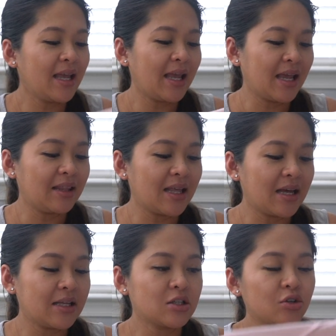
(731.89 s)
and
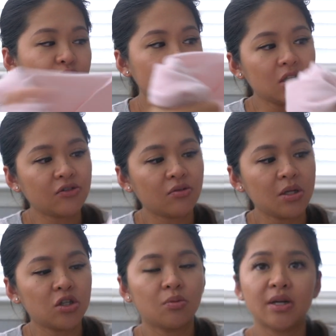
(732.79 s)
that it's also easier for
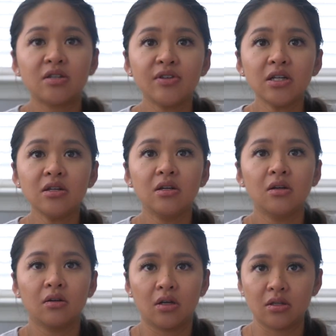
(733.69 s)
me to breastfeed
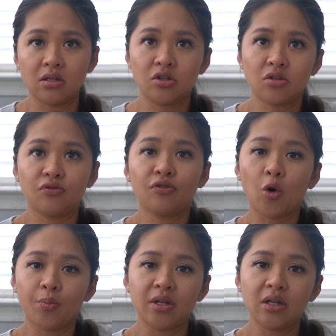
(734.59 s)
because it's just
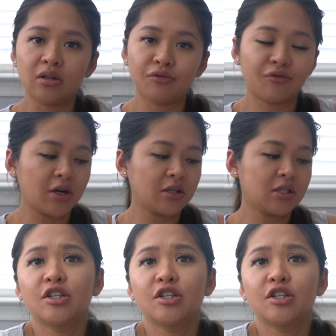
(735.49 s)
open in the front.